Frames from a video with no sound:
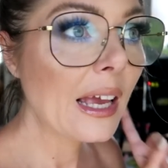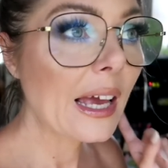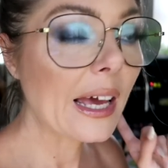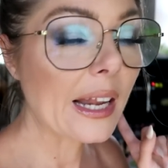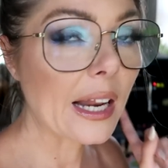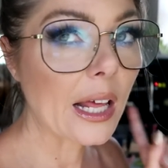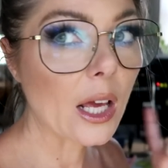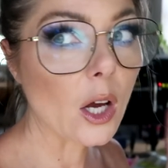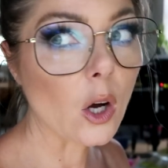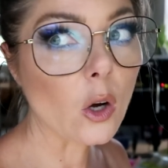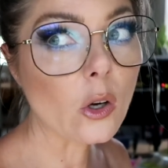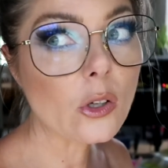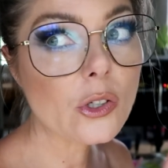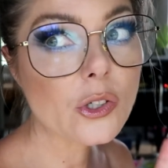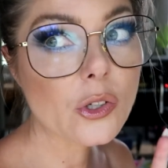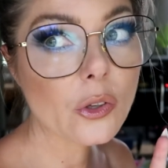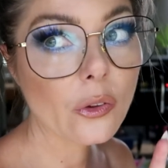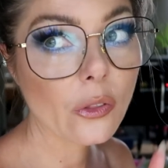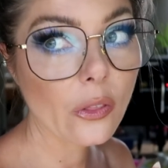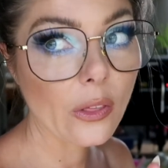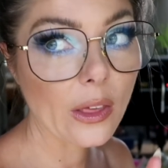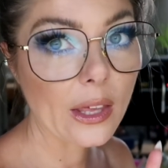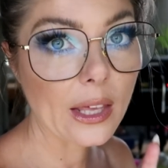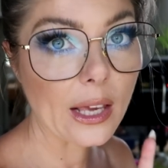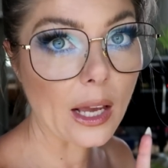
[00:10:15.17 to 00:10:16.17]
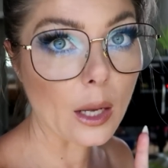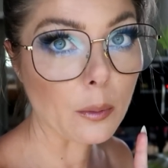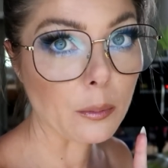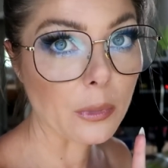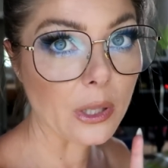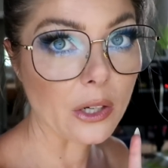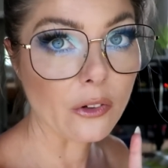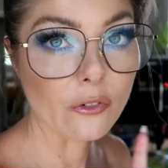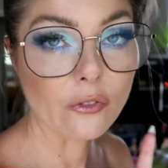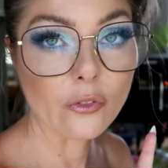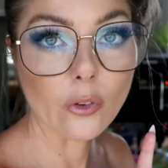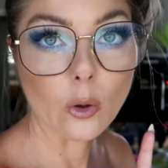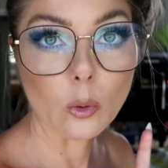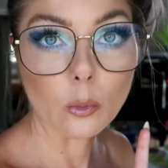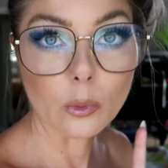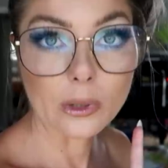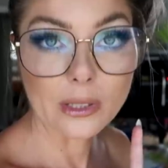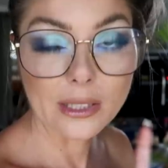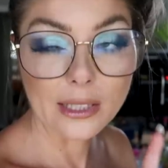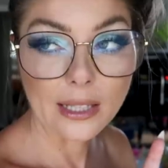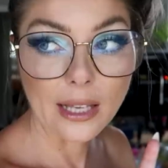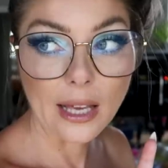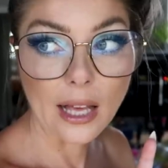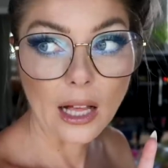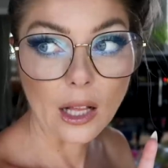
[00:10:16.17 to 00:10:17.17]
And I also think I'm gonna film
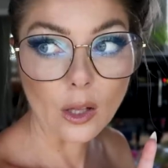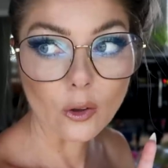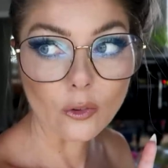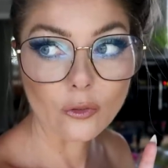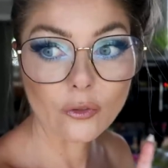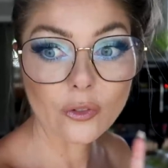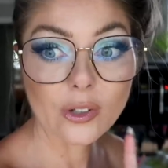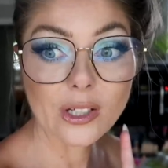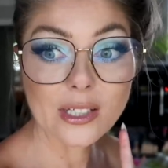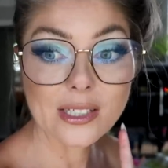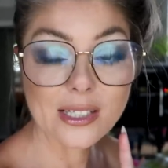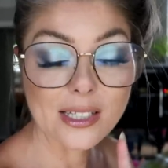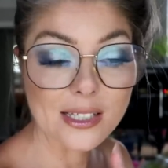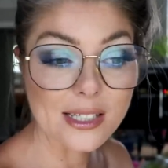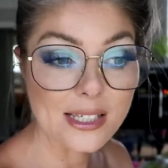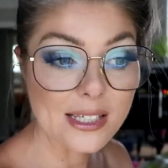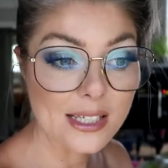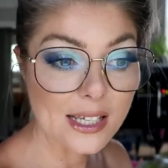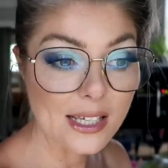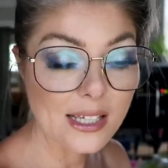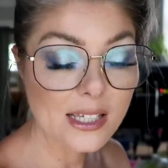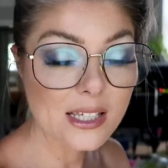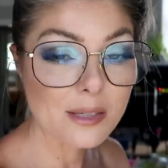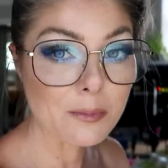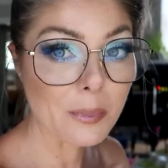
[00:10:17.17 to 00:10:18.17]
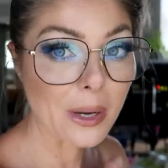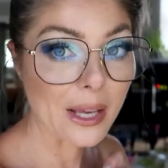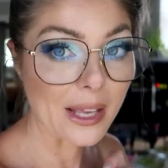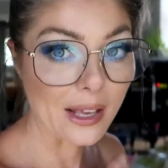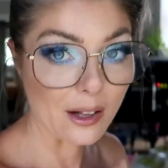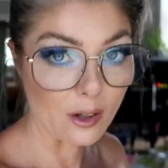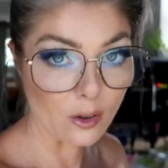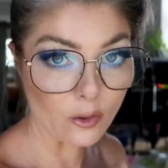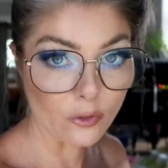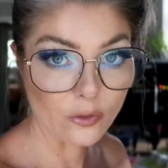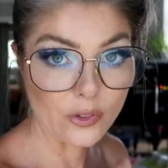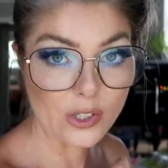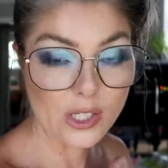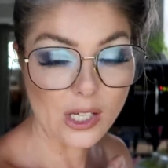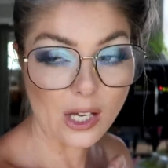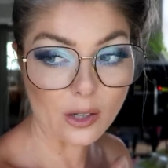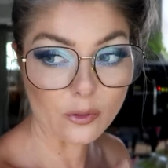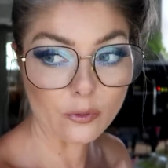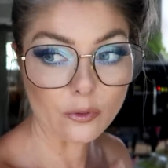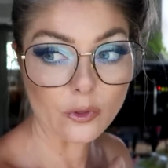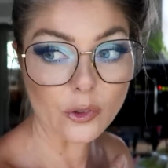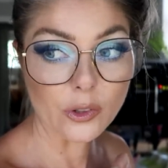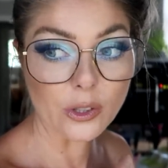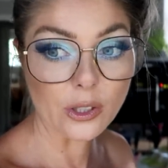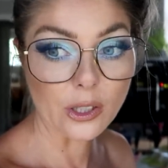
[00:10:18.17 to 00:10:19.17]
with the e.l.f. because it says my e.l.f. is
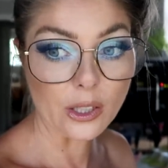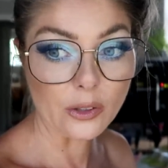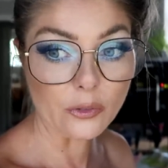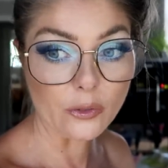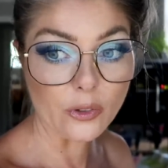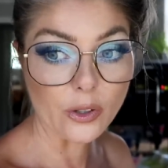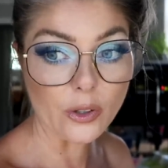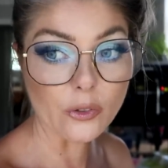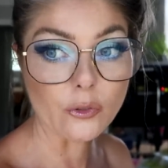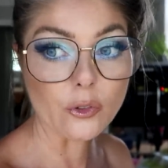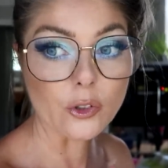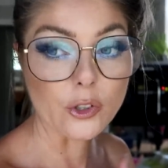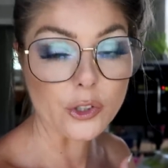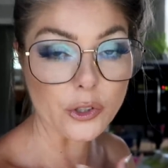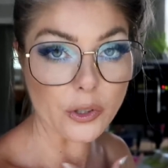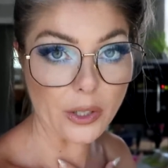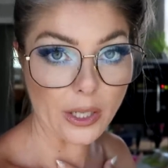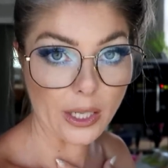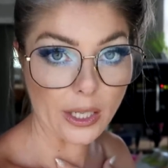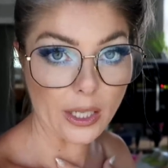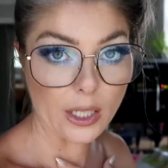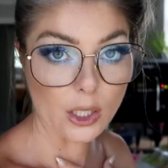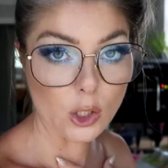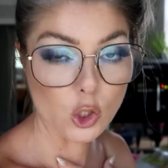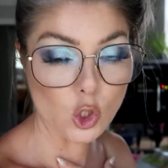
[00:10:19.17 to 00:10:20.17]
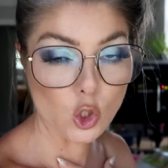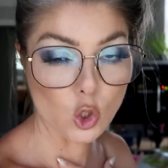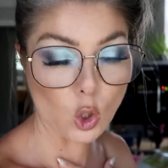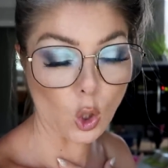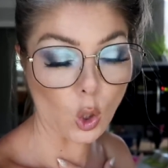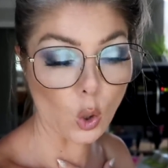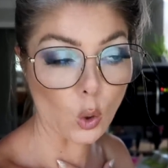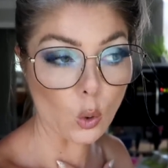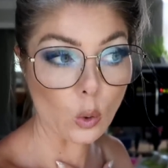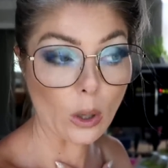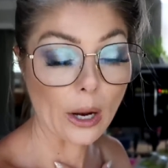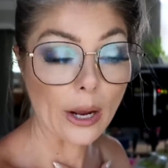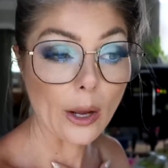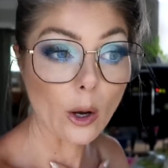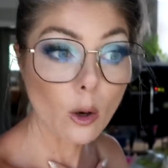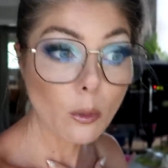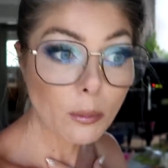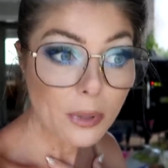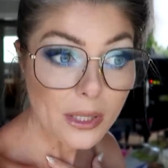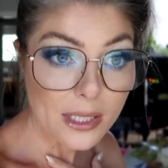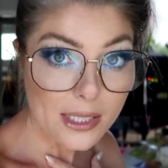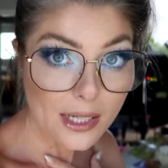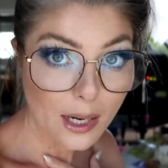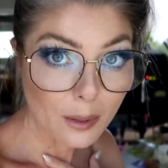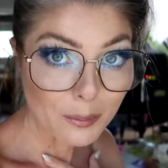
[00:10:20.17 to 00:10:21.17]
out for delivery for today. So I
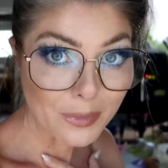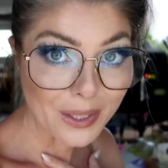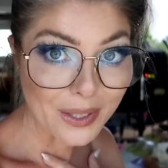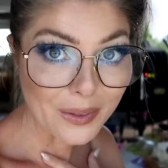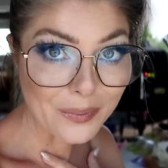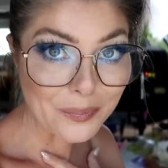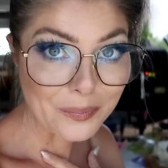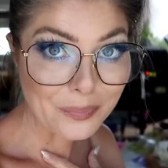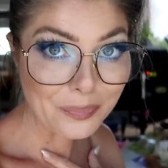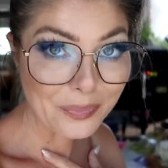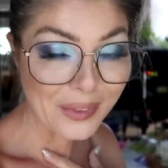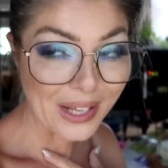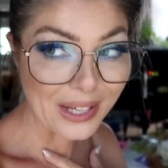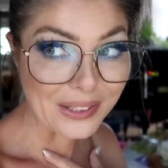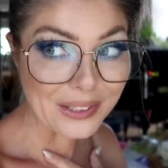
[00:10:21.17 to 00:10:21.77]
hope it's coming.